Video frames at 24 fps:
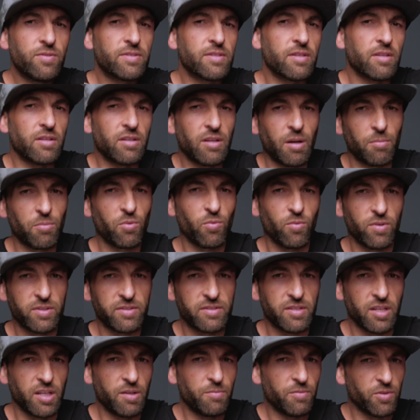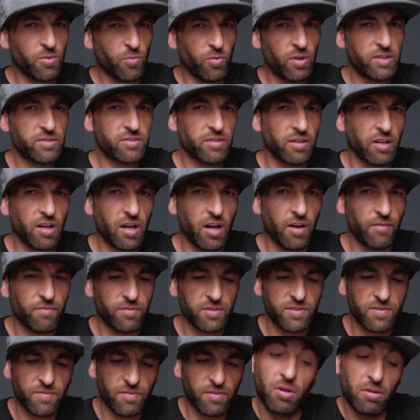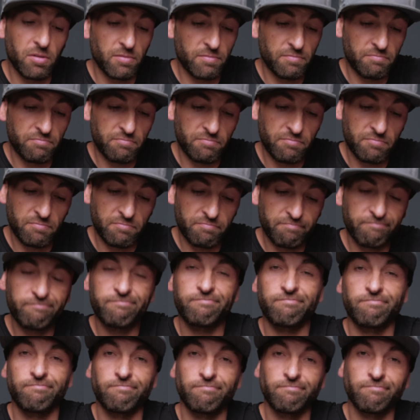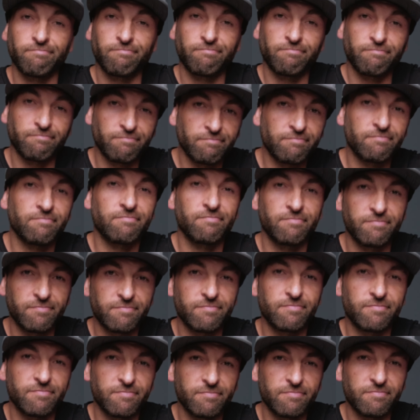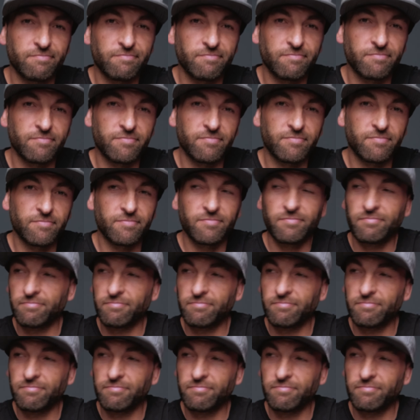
the number one team in the Western Conference? The Jazz are in first place in the Western Conference.